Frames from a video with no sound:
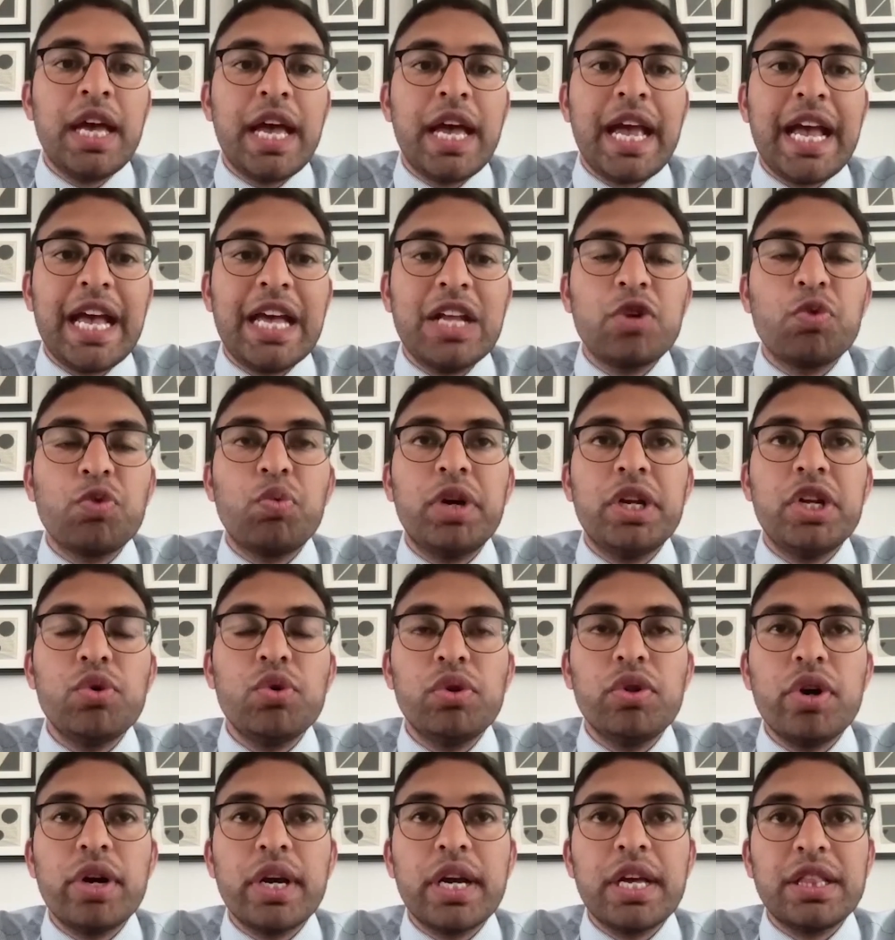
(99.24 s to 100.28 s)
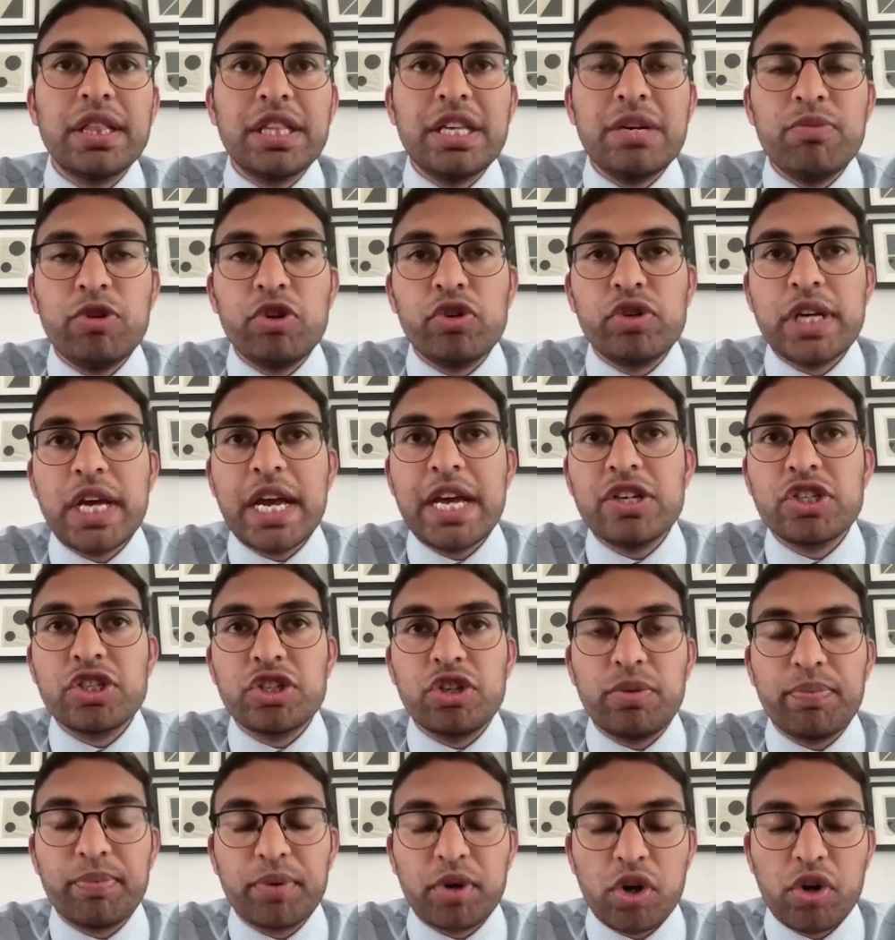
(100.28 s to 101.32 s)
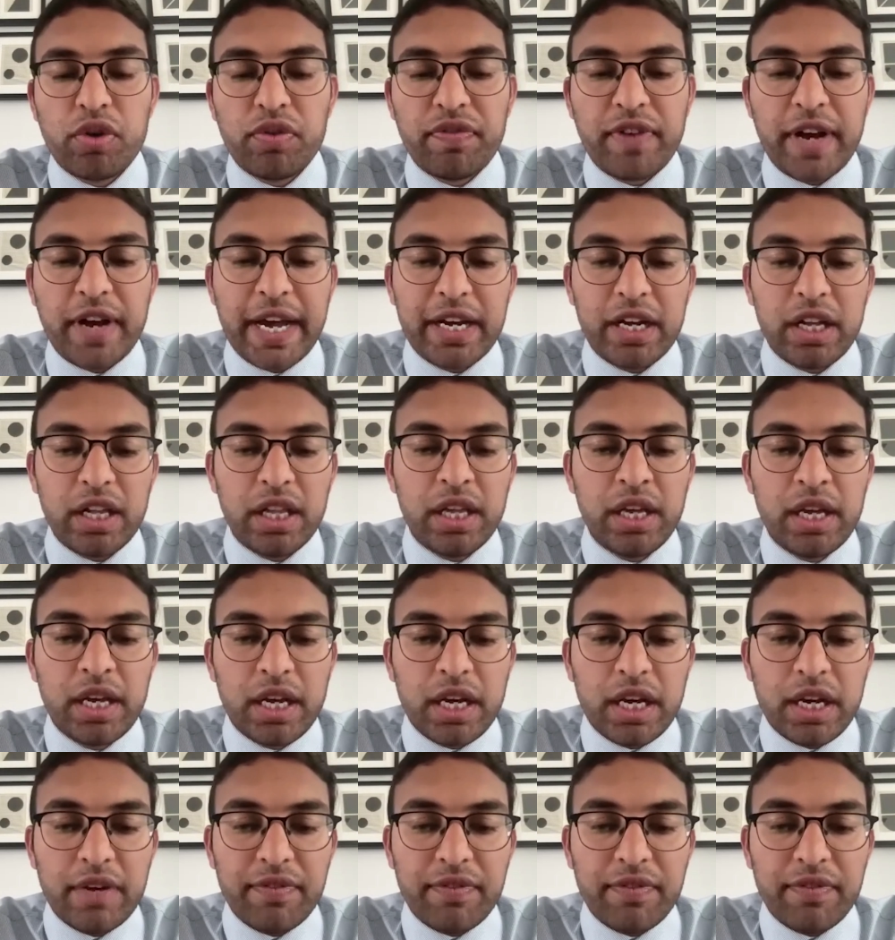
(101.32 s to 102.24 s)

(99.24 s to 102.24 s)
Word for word: And when you look at the mutational profile,